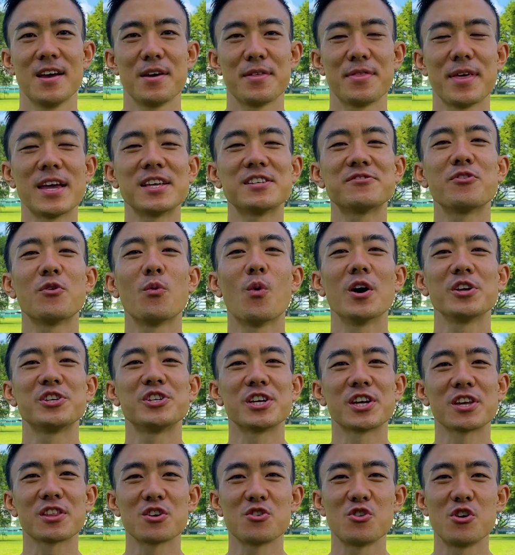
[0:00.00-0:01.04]
Thanks for
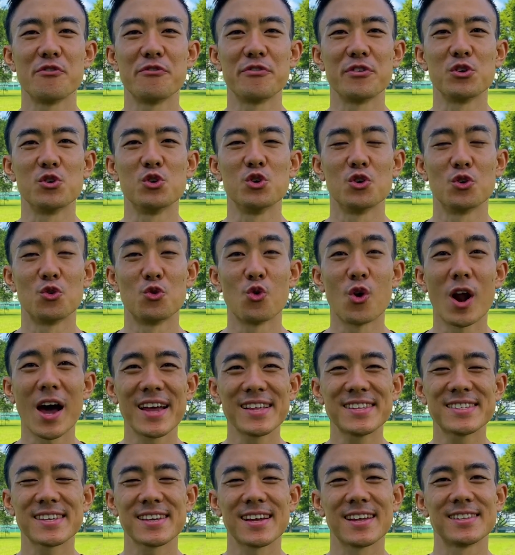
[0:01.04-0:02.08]
watching the review
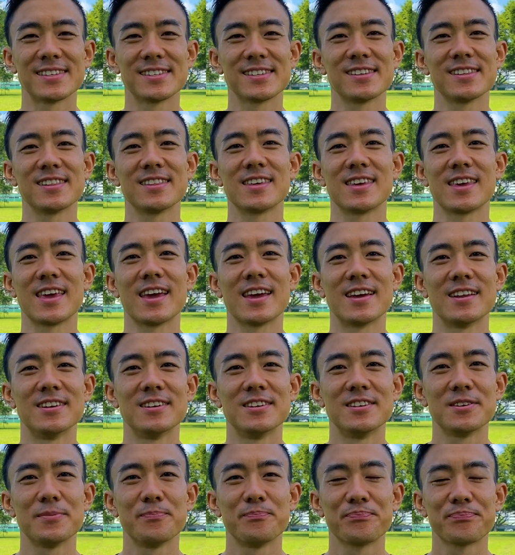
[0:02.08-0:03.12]
right until the
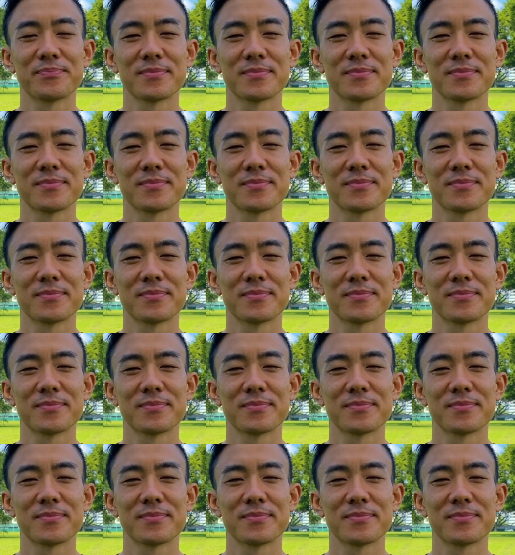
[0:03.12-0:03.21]
end.